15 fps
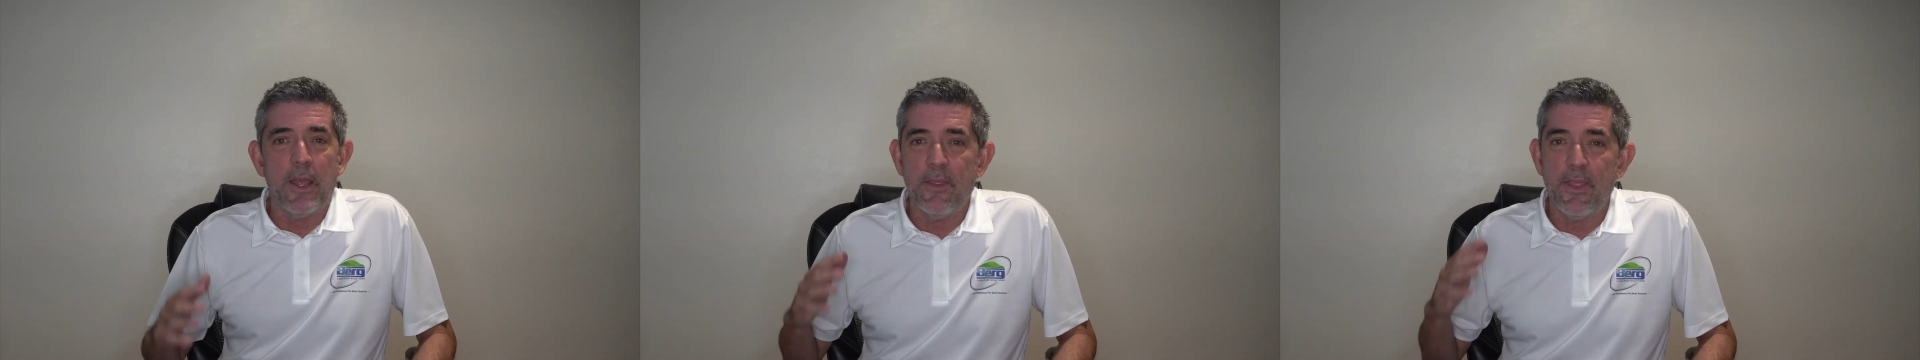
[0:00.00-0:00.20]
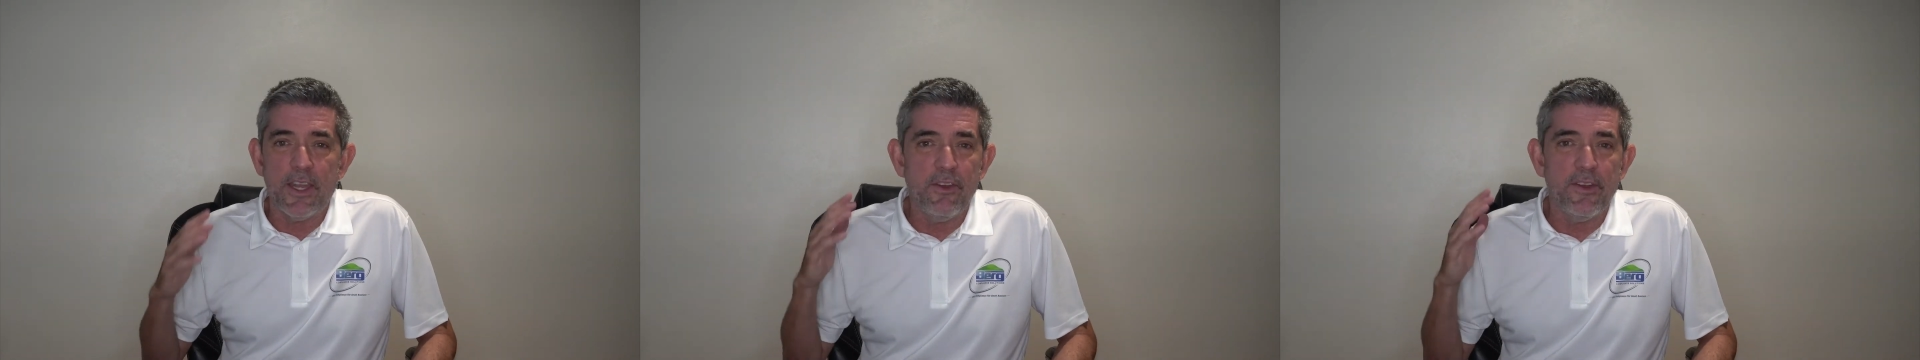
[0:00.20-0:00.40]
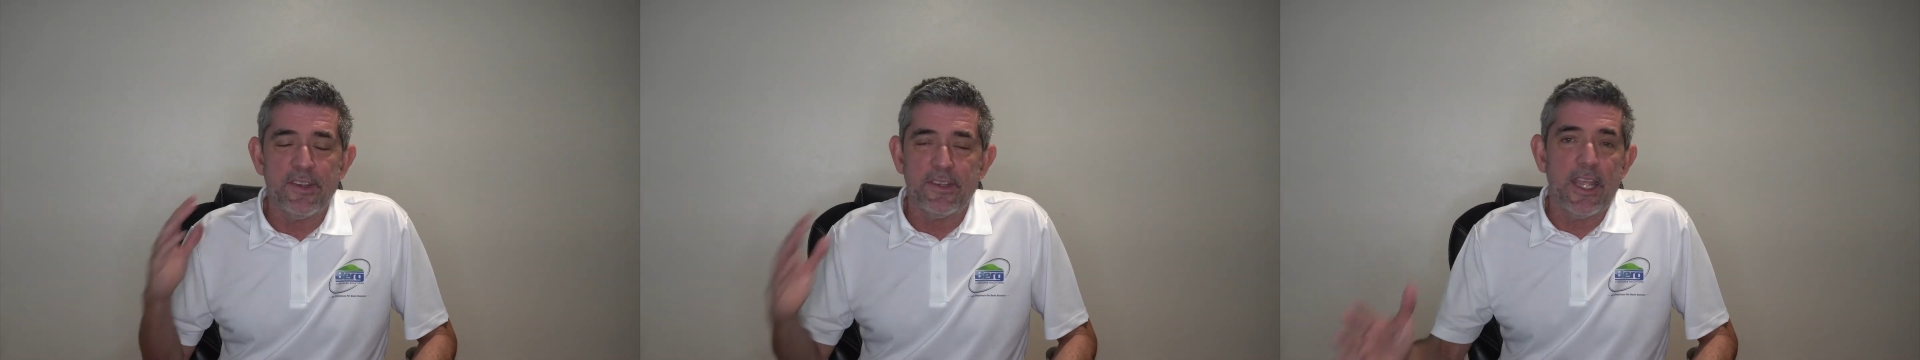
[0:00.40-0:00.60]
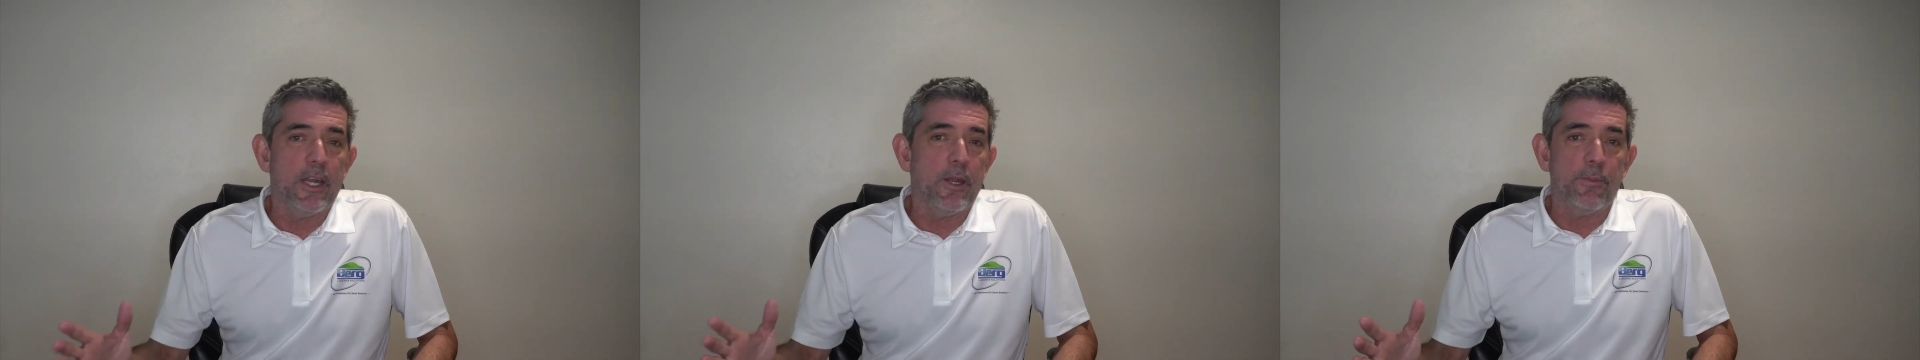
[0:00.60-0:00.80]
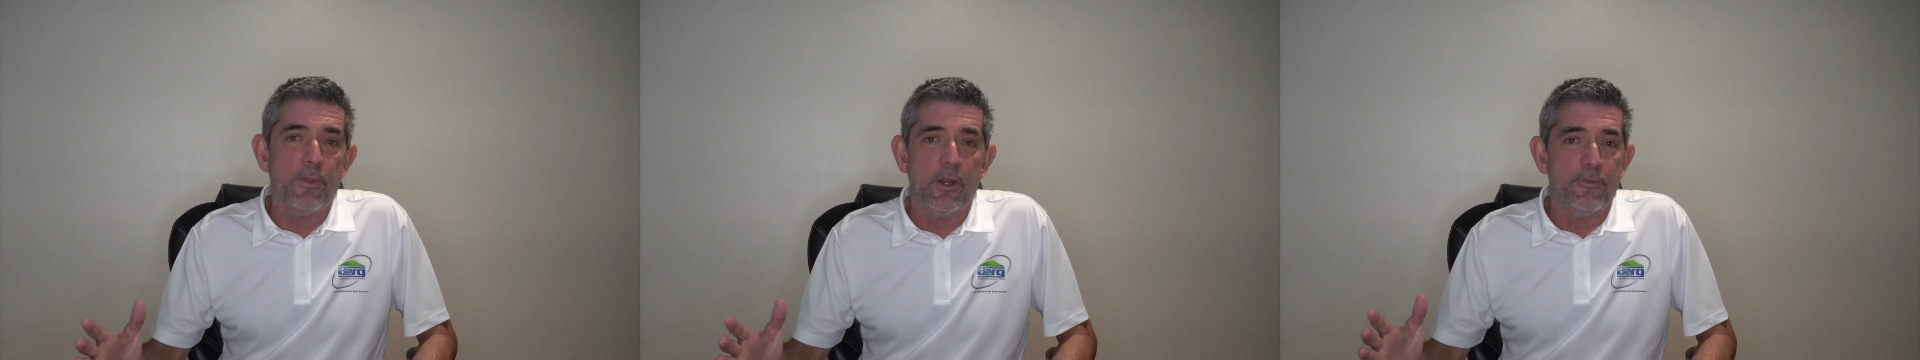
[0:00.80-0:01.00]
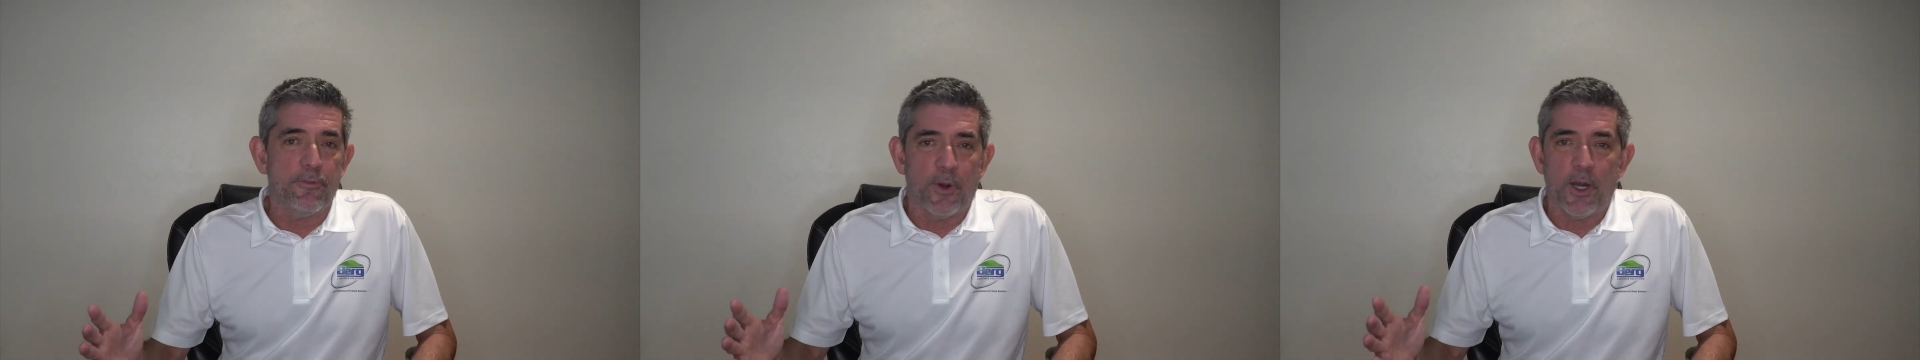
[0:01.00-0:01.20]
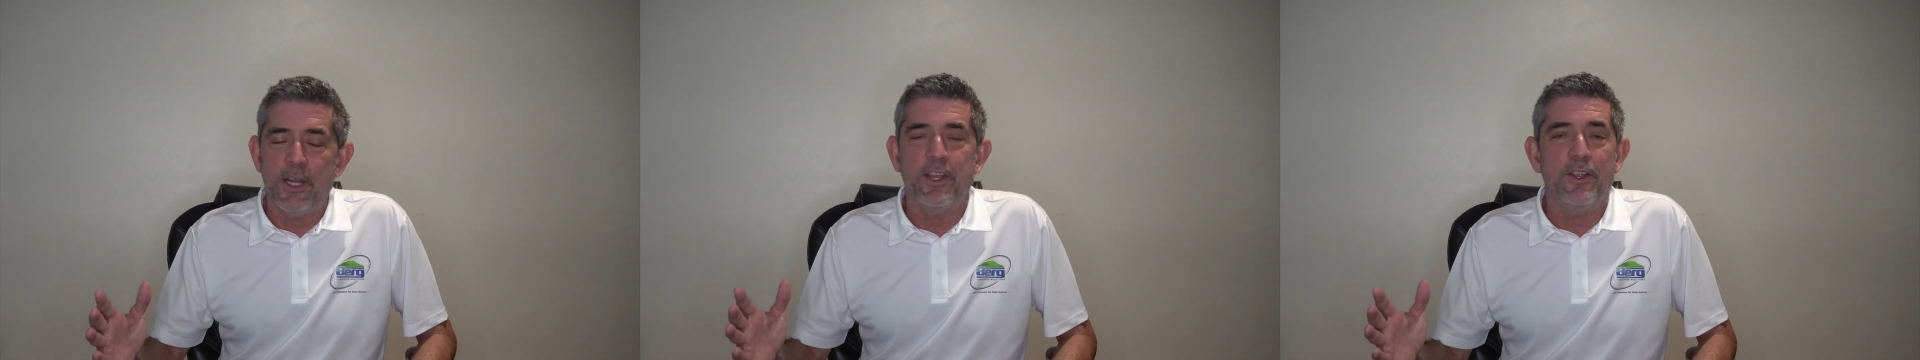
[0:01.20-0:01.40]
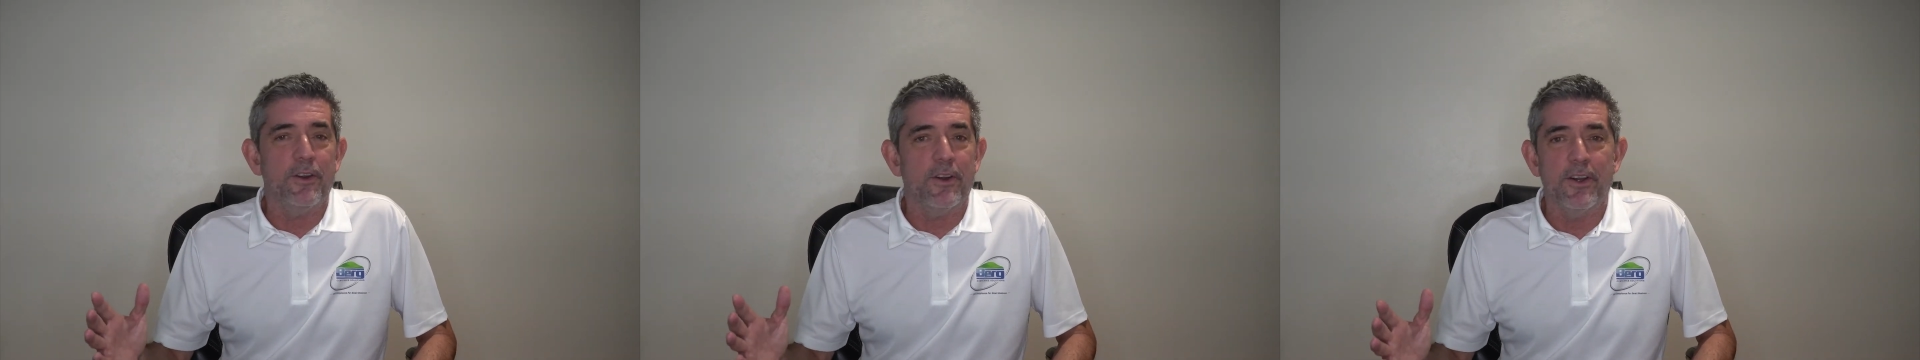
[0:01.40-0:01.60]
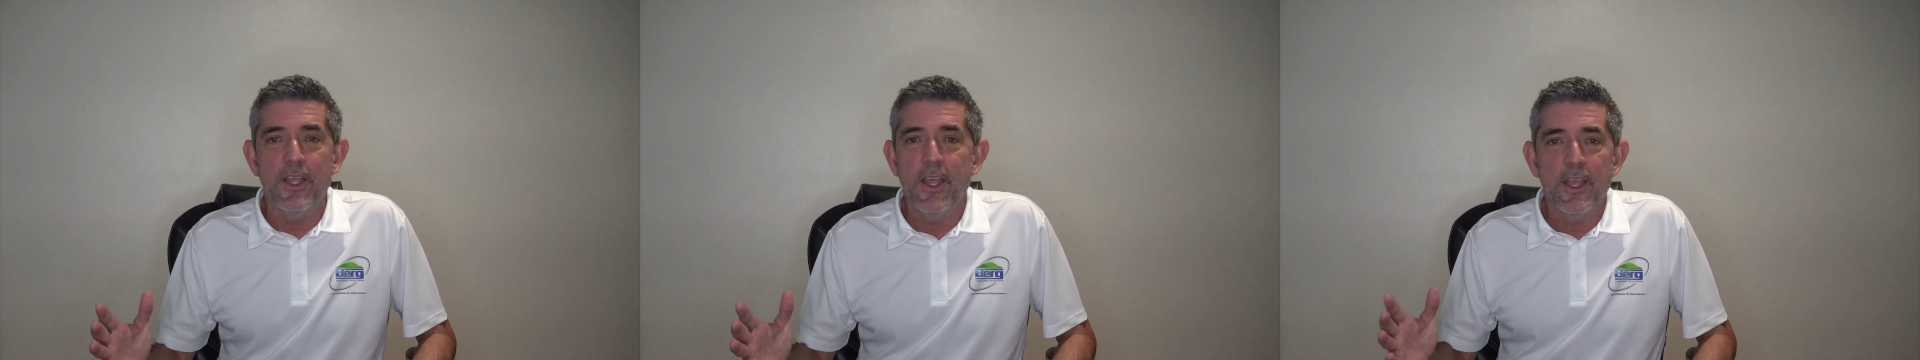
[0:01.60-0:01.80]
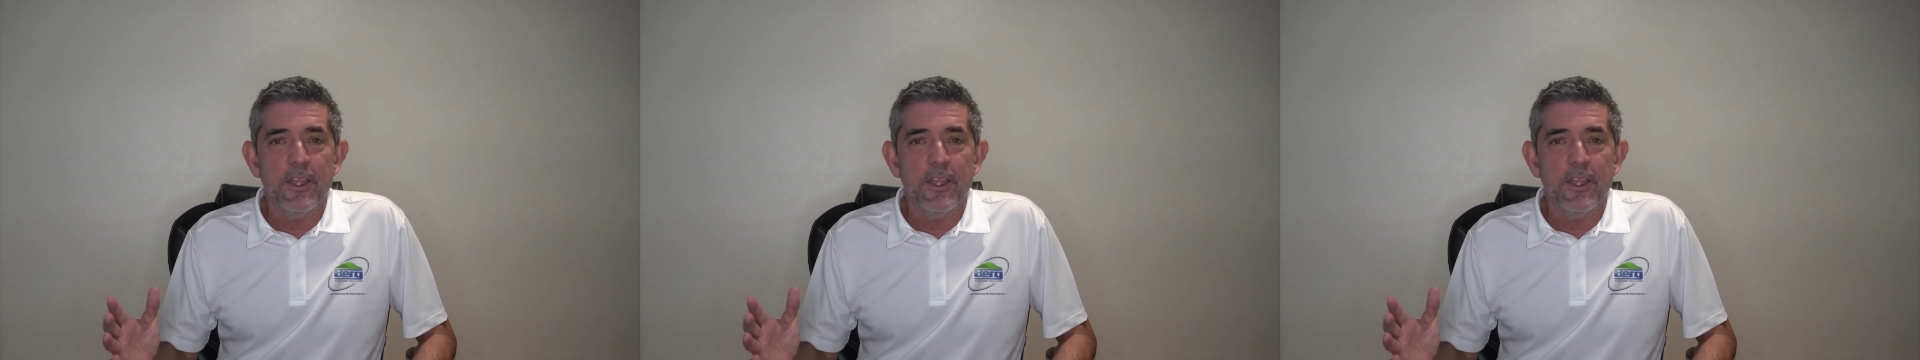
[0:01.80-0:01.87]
and then you stand up there in front of your